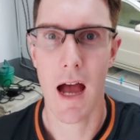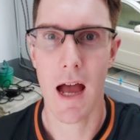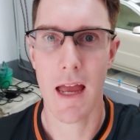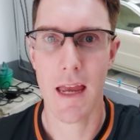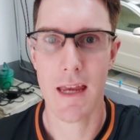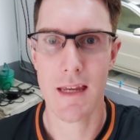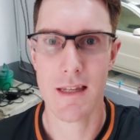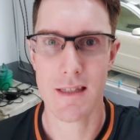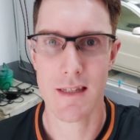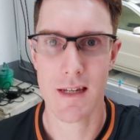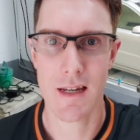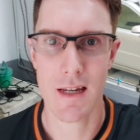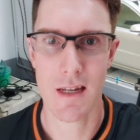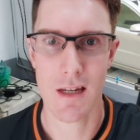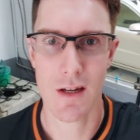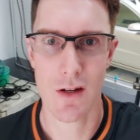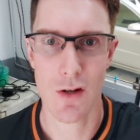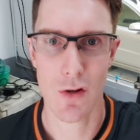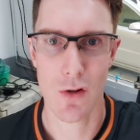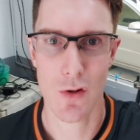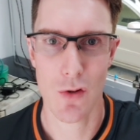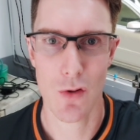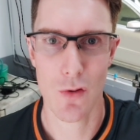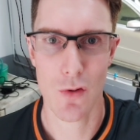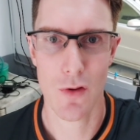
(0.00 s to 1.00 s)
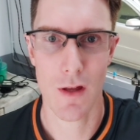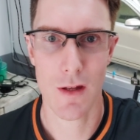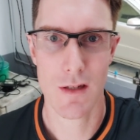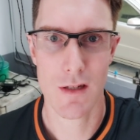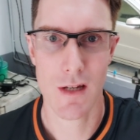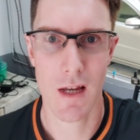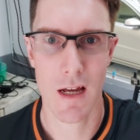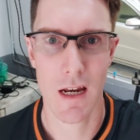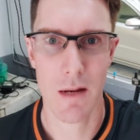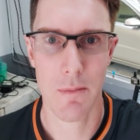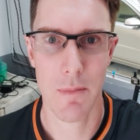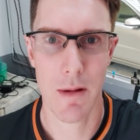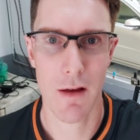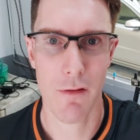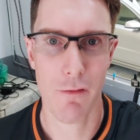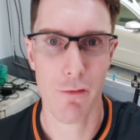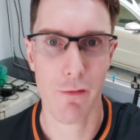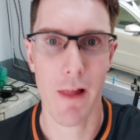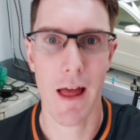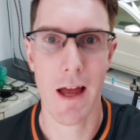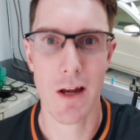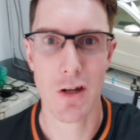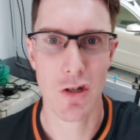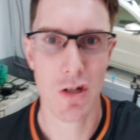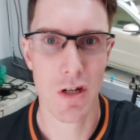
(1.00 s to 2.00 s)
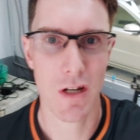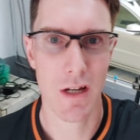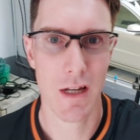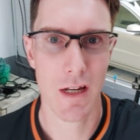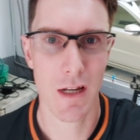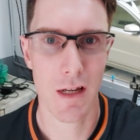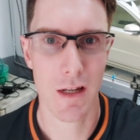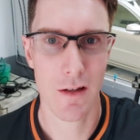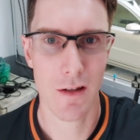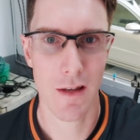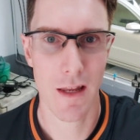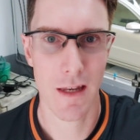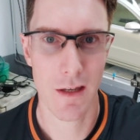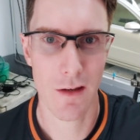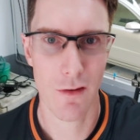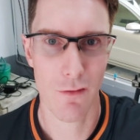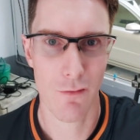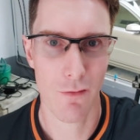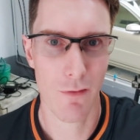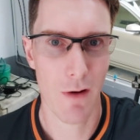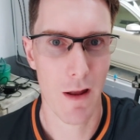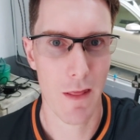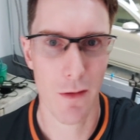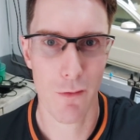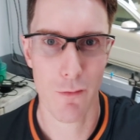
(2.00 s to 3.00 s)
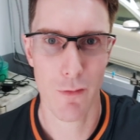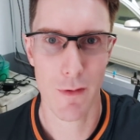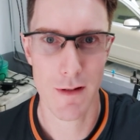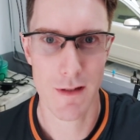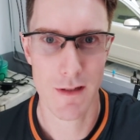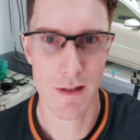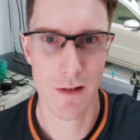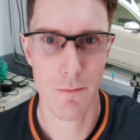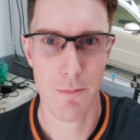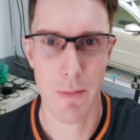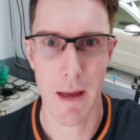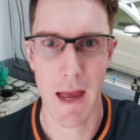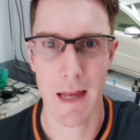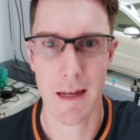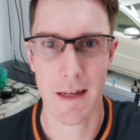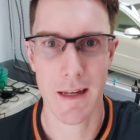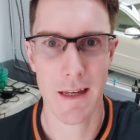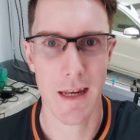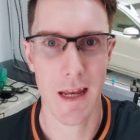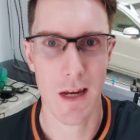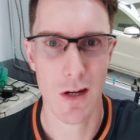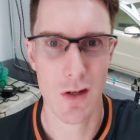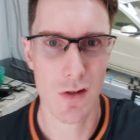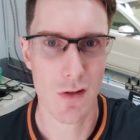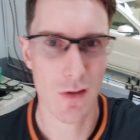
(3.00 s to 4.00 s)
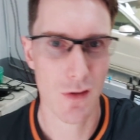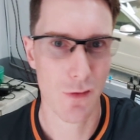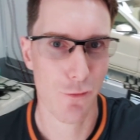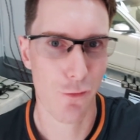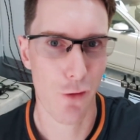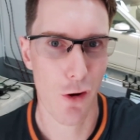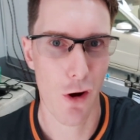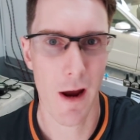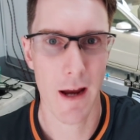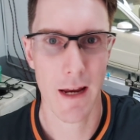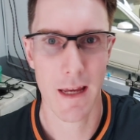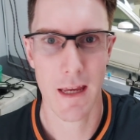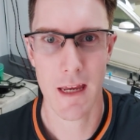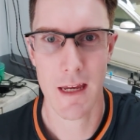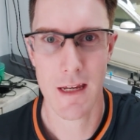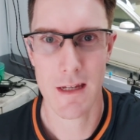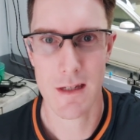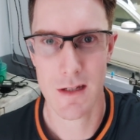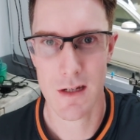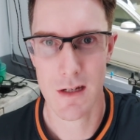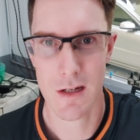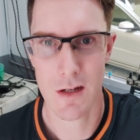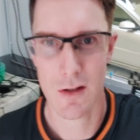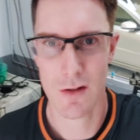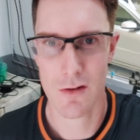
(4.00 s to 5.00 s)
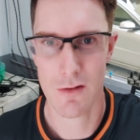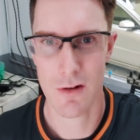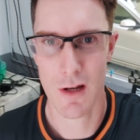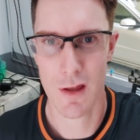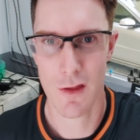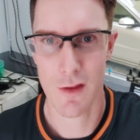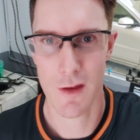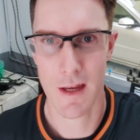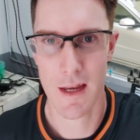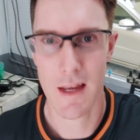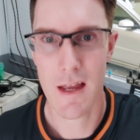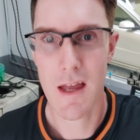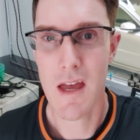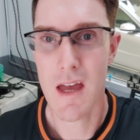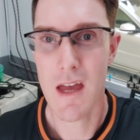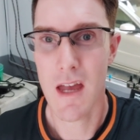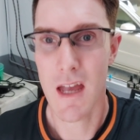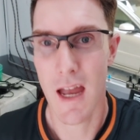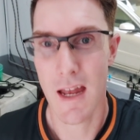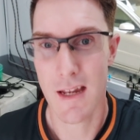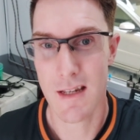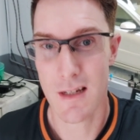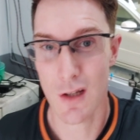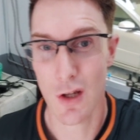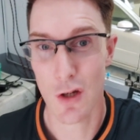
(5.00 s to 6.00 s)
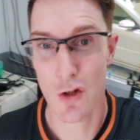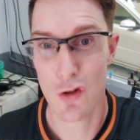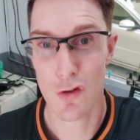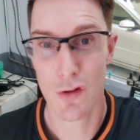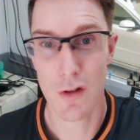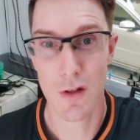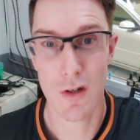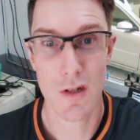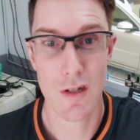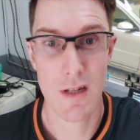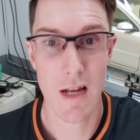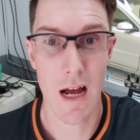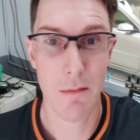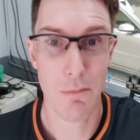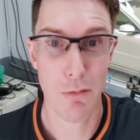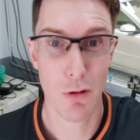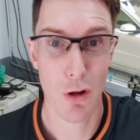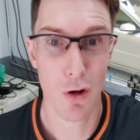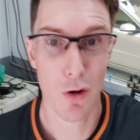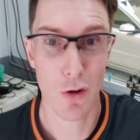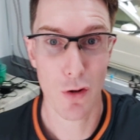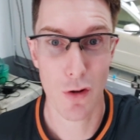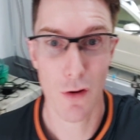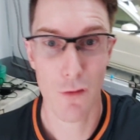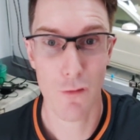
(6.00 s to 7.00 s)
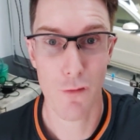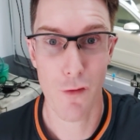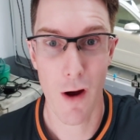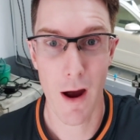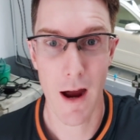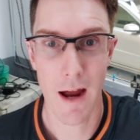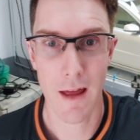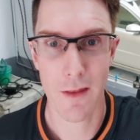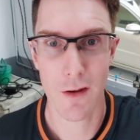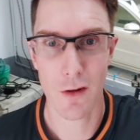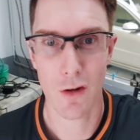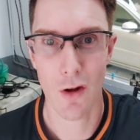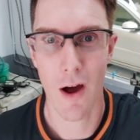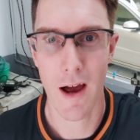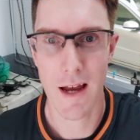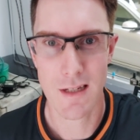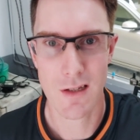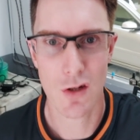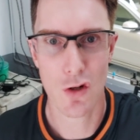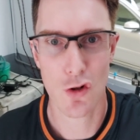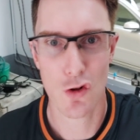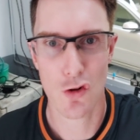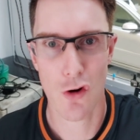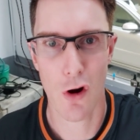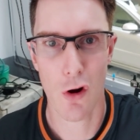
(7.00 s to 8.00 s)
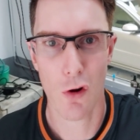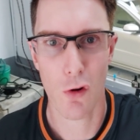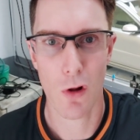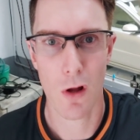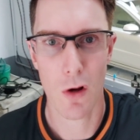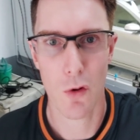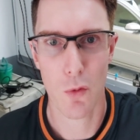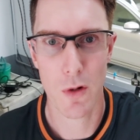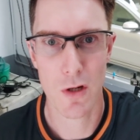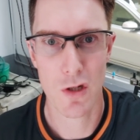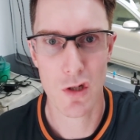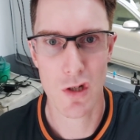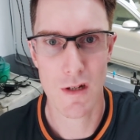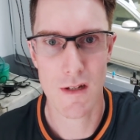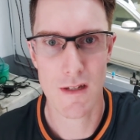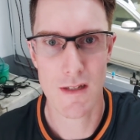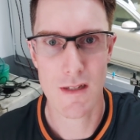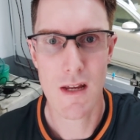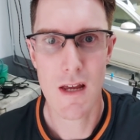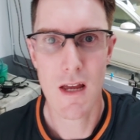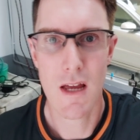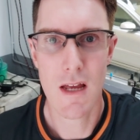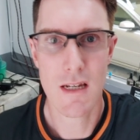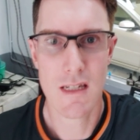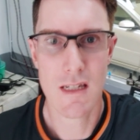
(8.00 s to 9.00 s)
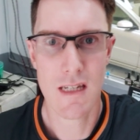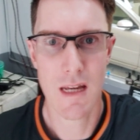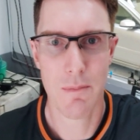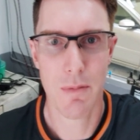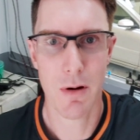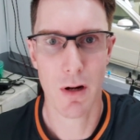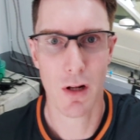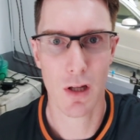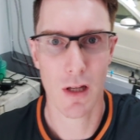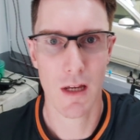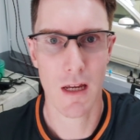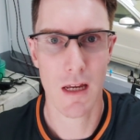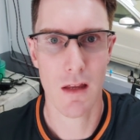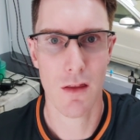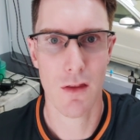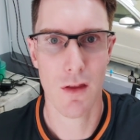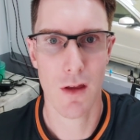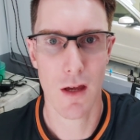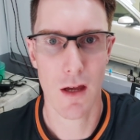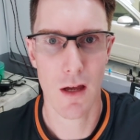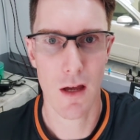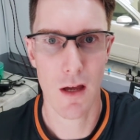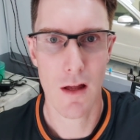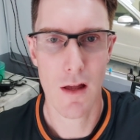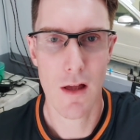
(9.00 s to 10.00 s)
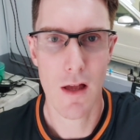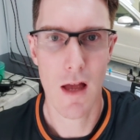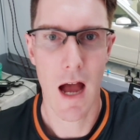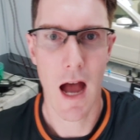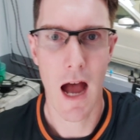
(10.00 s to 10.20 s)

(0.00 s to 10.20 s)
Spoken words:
ECU that's going to be flashing it, and then you run the risk of bad connections frying your ECUs or anything. It's literally just uploaded via the DICE controller, which is typically the